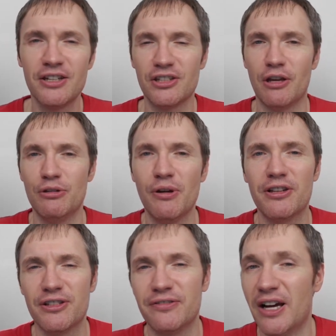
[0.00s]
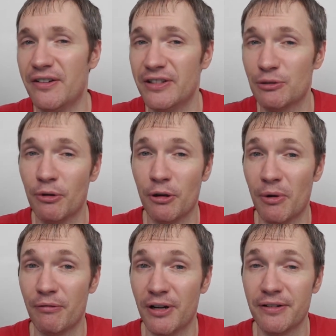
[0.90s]
So 2 out of 5 I think is probably
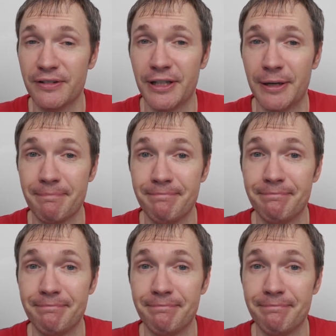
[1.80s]
about right for that.